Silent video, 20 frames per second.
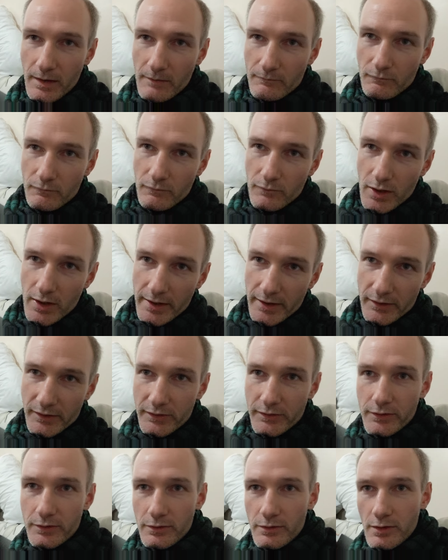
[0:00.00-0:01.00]
I'm running
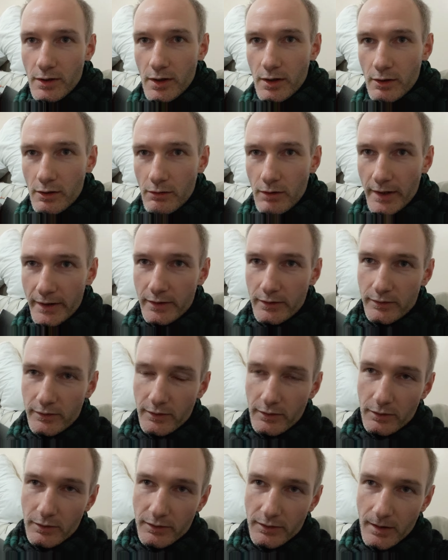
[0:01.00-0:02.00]
sudo, I could
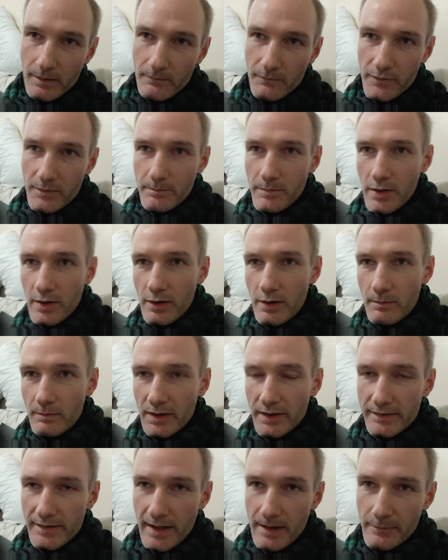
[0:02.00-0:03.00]
do something,
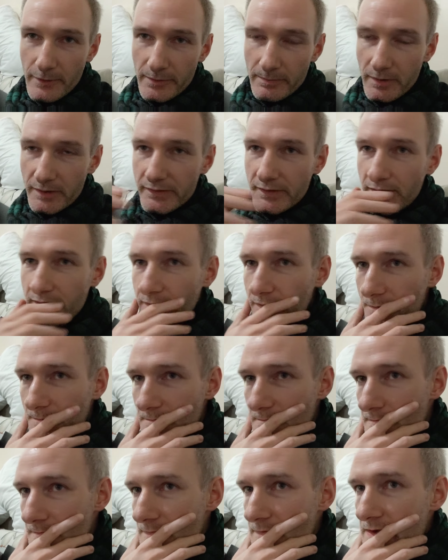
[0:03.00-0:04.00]
permanently damage my
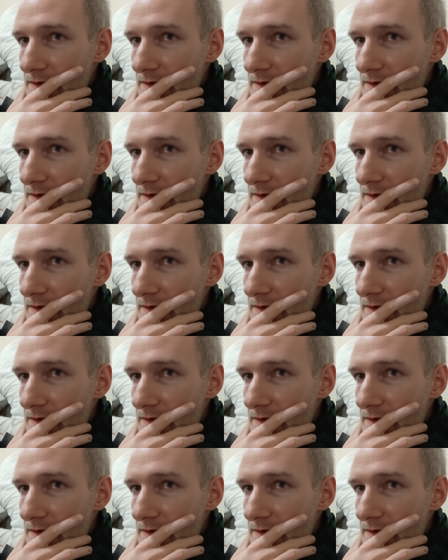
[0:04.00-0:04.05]
system.